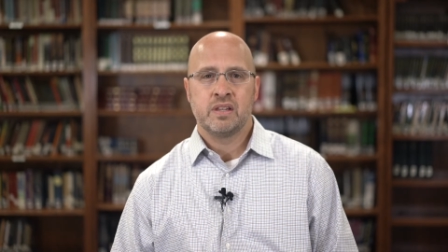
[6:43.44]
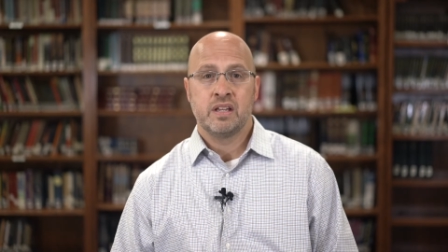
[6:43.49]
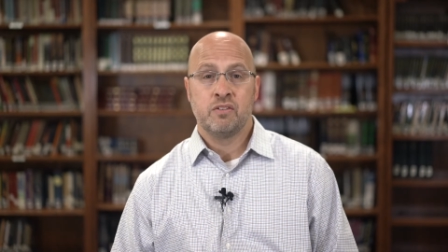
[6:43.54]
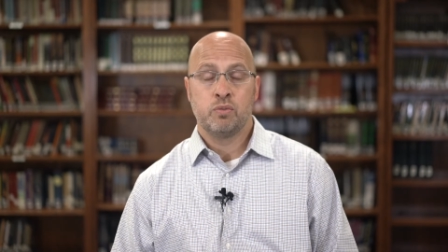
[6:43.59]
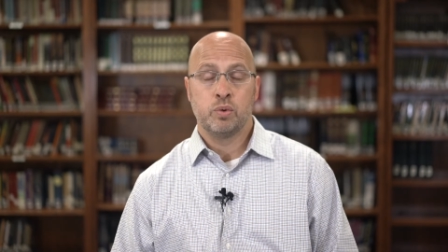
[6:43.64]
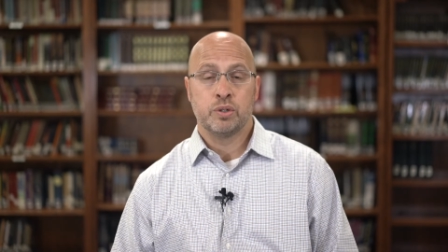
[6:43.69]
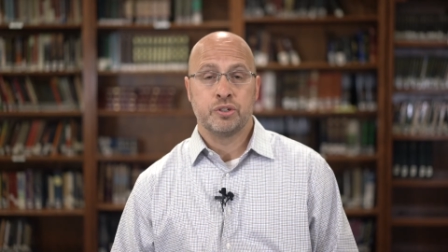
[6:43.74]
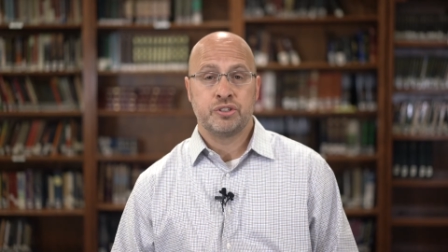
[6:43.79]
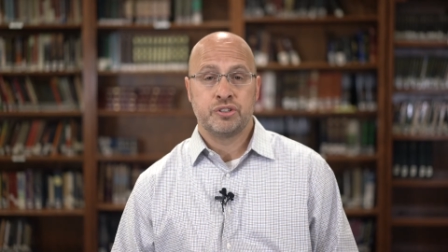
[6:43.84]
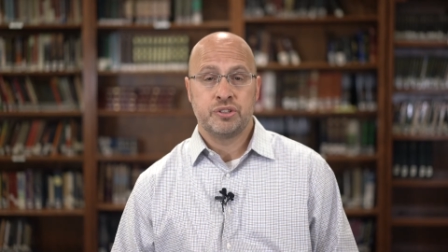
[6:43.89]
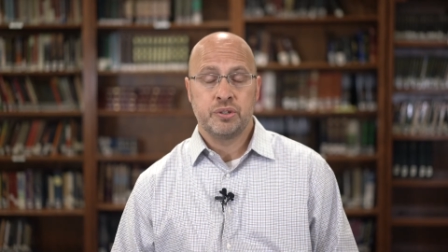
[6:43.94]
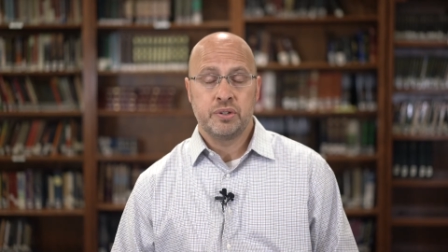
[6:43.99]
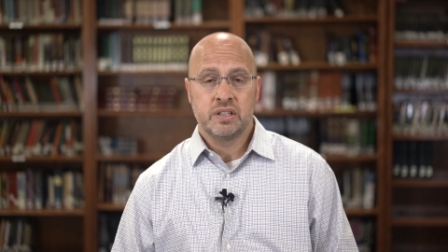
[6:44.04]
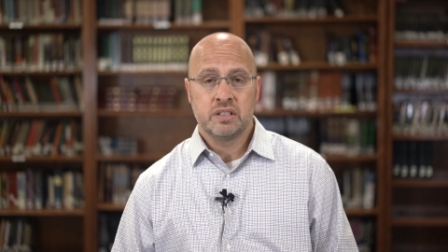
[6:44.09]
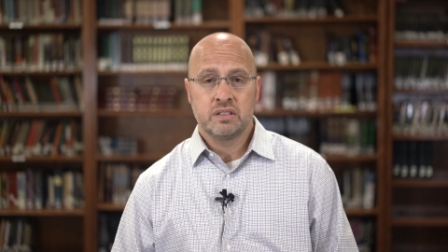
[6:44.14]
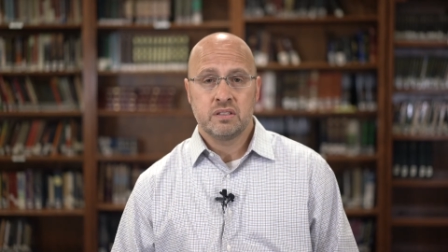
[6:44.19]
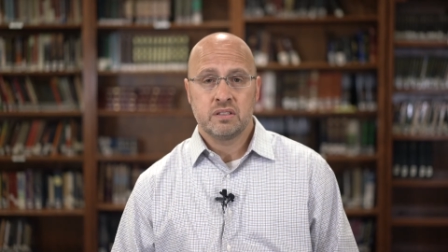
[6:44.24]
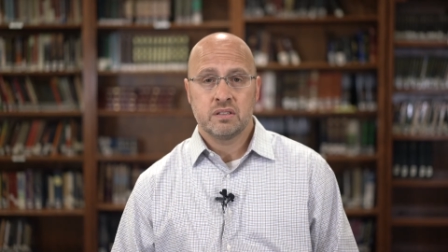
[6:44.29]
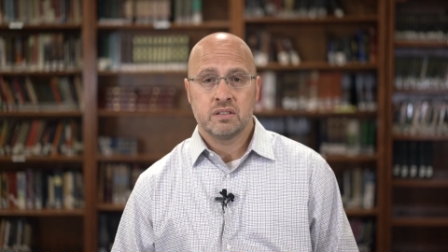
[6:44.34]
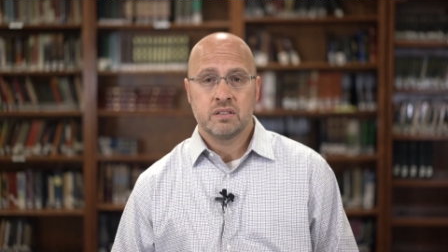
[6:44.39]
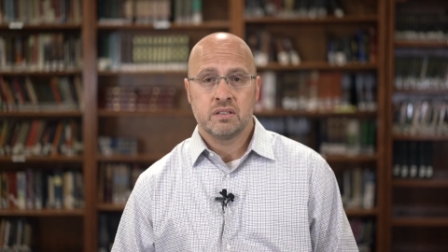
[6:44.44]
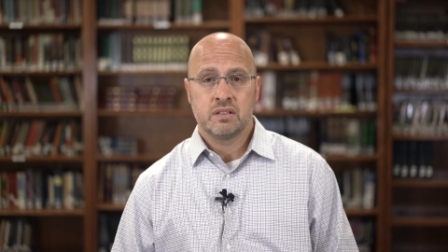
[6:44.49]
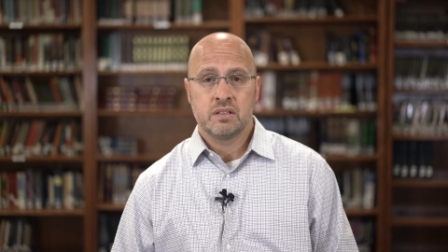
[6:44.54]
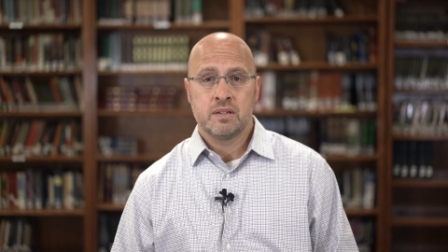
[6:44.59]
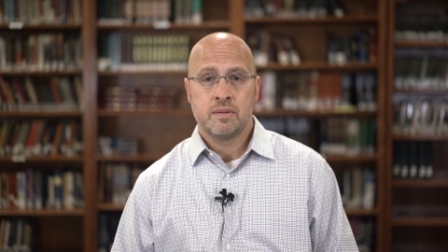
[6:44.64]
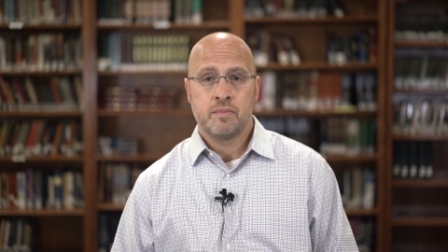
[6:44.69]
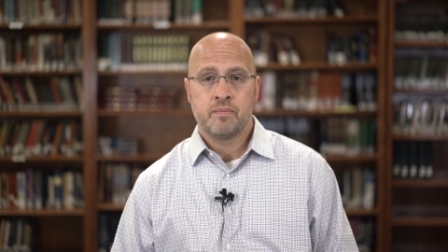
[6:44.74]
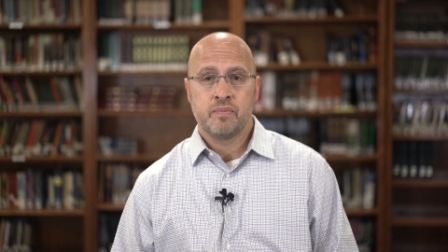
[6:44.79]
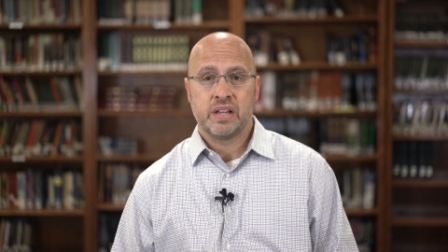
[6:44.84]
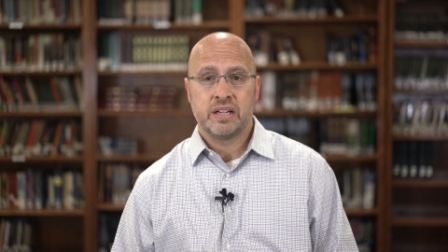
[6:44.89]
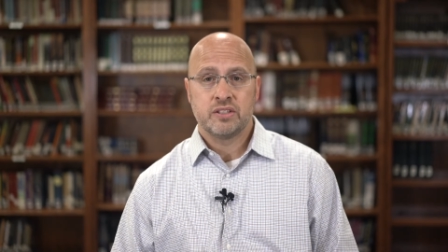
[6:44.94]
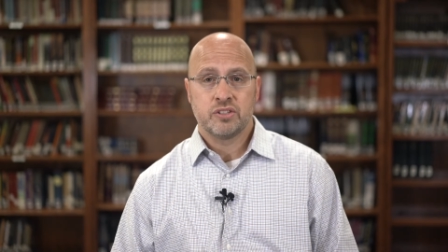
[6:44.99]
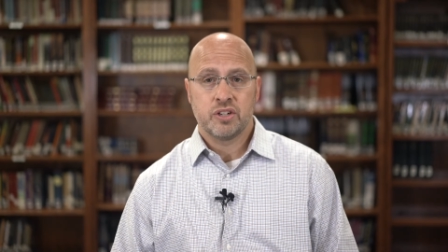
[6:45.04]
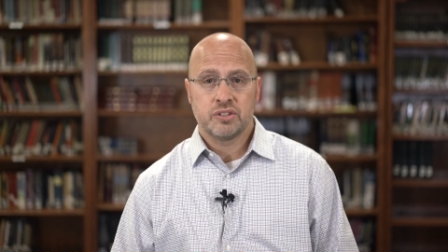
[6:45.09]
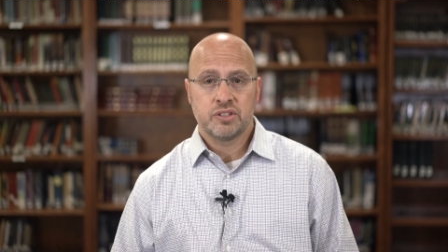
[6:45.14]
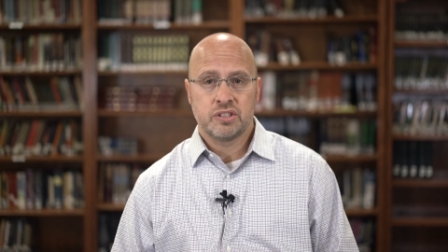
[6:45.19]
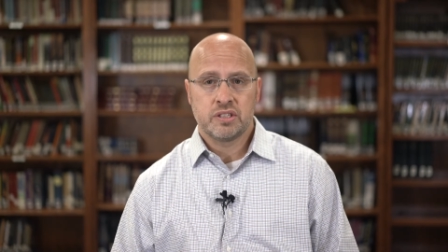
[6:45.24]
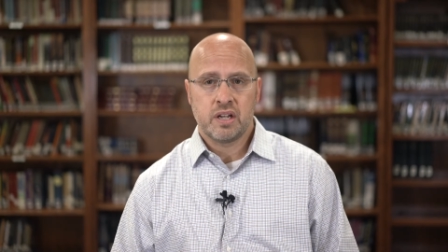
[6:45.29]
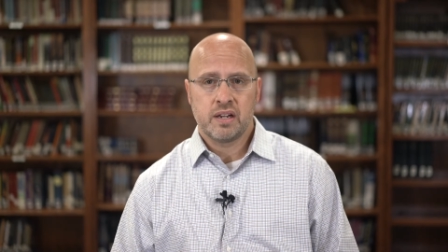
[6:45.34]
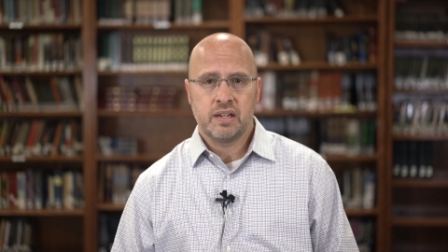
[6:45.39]
If we're students, it's our
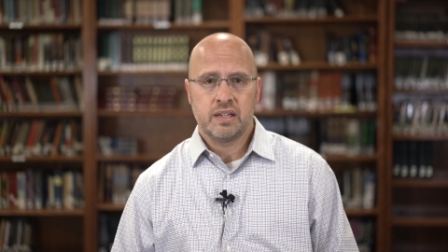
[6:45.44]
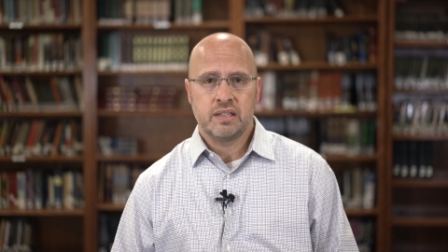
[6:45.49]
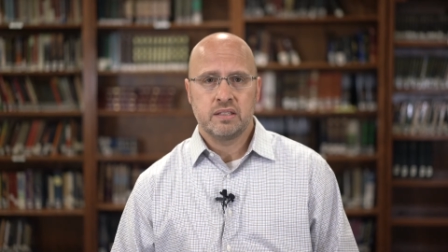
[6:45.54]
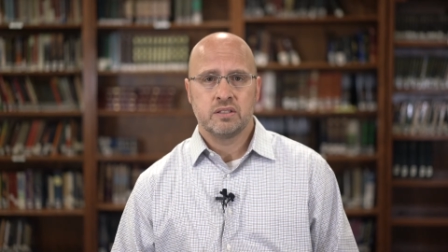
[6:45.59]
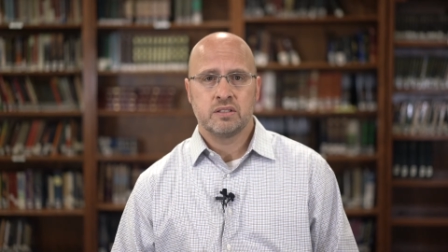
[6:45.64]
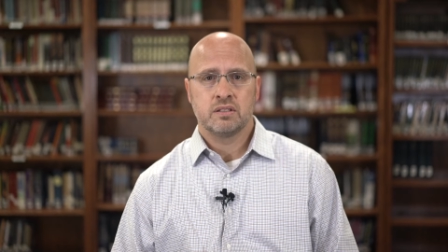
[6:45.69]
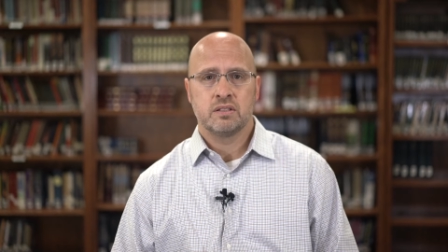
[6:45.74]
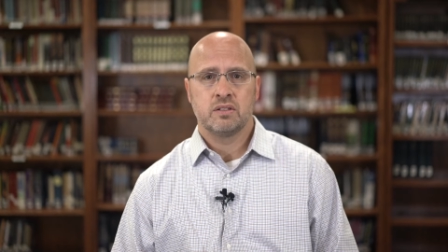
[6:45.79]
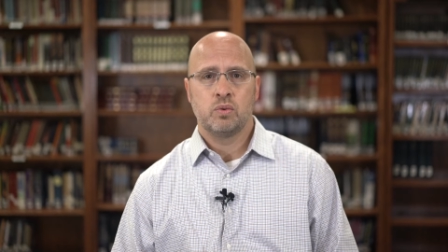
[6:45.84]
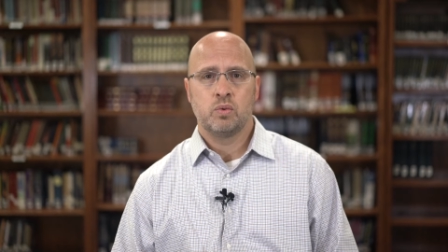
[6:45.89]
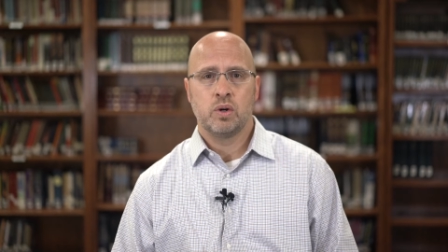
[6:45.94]
studies